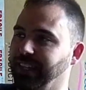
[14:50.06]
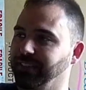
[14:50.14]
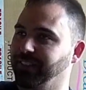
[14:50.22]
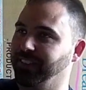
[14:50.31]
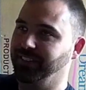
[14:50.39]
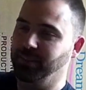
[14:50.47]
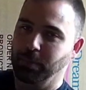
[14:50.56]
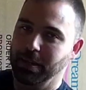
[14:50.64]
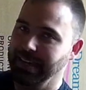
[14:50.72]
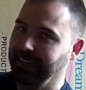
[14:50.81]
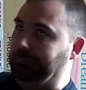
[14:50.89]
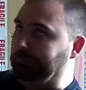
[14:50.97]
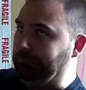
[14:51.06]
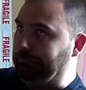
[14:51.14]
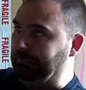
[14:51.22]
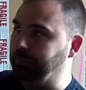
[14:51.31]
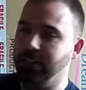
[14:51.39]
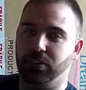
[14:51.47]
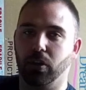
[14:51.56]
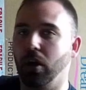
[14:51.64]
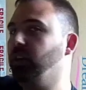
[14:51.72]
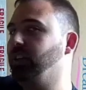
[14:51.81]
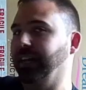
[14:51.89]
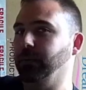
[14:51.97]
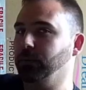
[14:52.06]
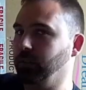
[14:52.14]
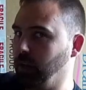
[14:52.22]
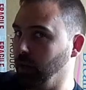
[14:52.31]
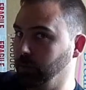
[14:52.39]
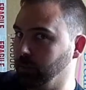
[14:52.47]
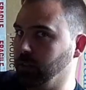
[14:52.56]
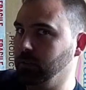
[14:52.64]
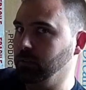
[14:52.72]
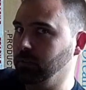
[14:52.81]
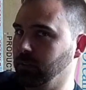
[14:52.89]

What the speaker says: if it's a bit, it's got a channel to go to.